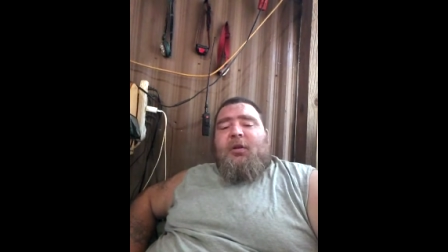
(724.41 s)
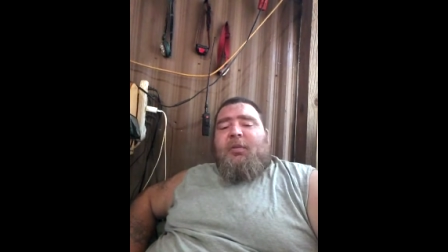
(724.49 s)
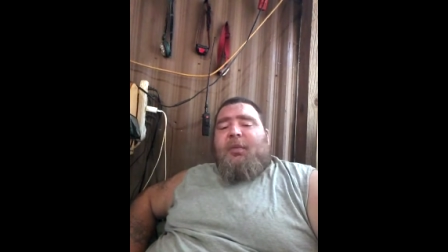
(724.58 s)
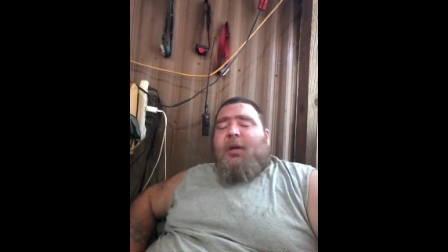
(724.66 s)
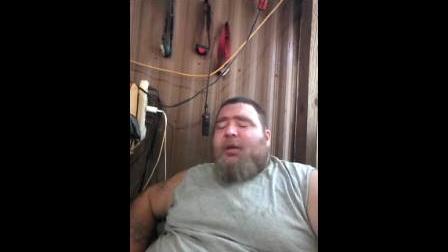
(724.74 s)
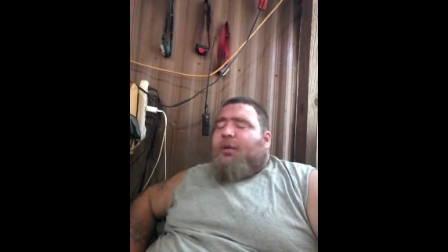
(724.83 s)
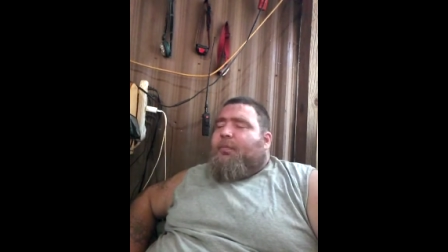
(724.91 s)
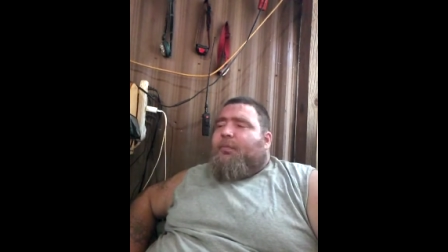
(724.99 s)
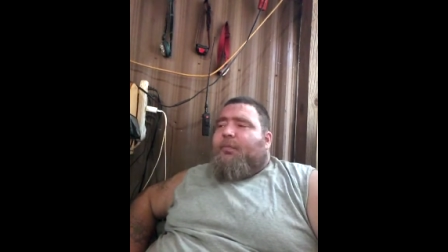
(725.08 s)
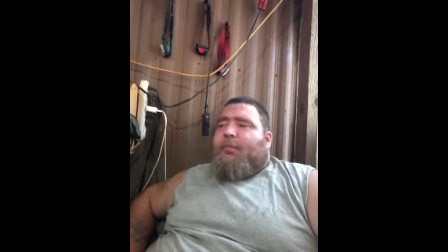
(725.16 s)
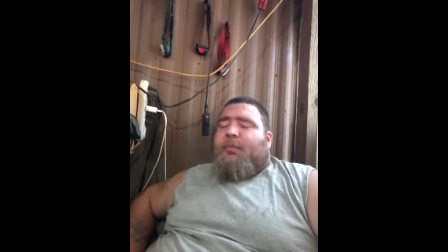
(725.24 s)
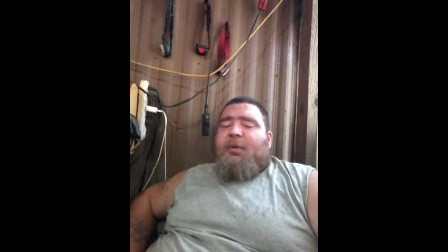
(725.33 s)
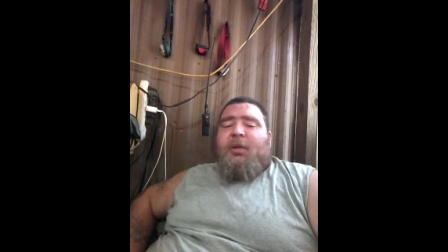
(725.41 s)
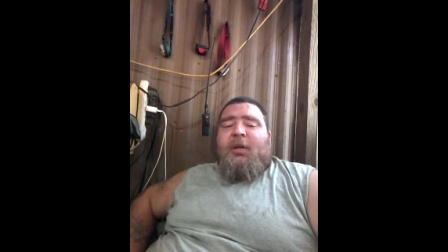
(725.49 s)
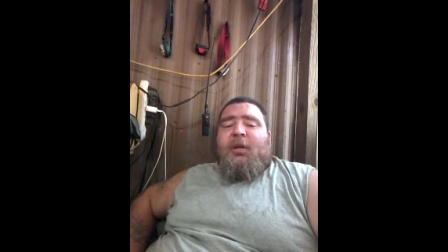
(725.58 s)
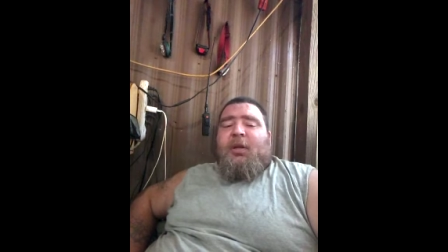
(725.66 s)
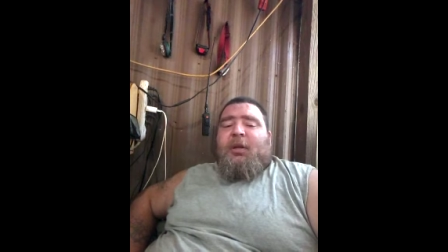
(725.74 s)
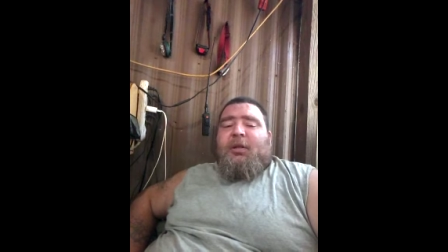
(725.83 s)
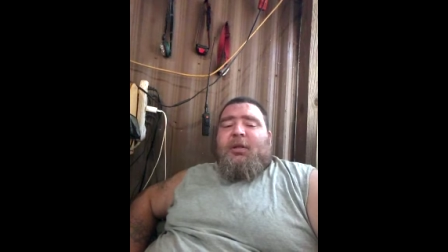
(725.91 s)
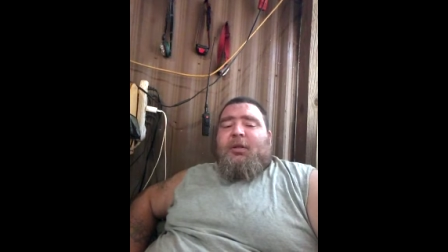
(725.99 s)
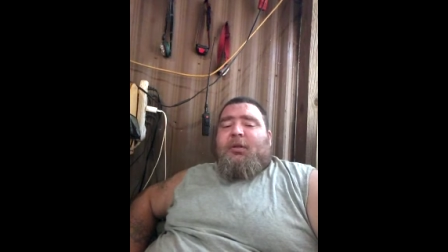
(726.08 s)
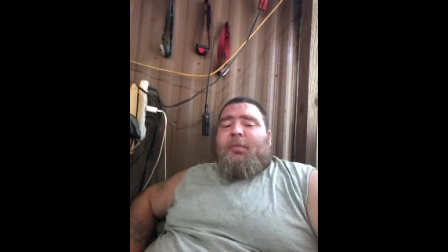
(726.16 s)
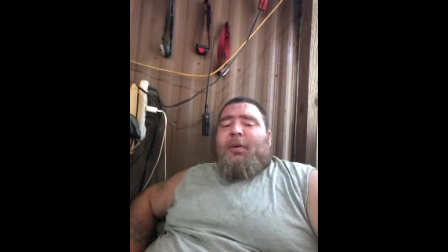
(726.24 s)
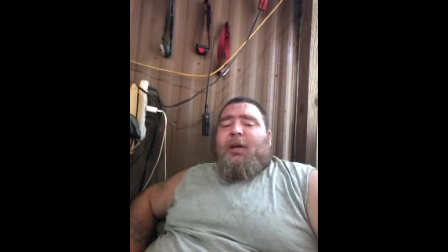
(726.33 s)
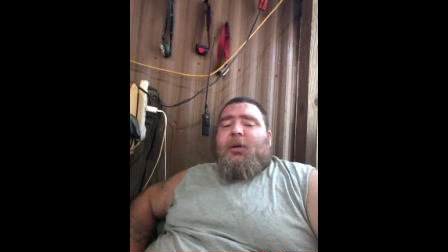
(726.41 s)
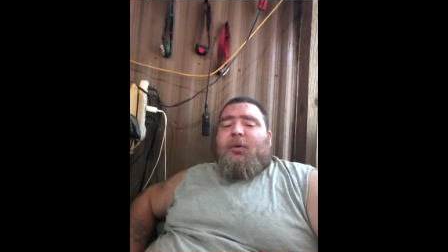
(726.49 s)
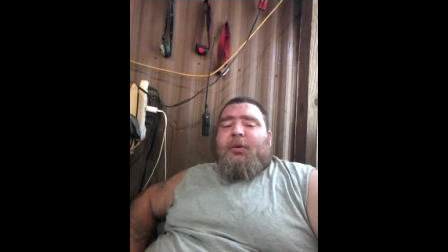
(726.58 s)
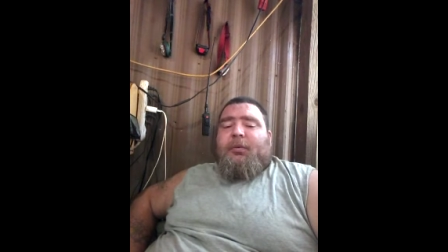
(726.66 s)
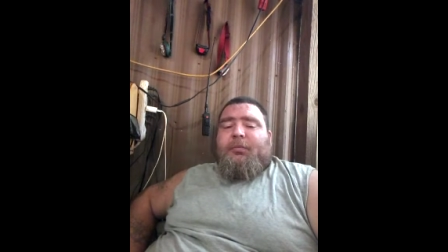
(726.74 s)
about it. Kill the power.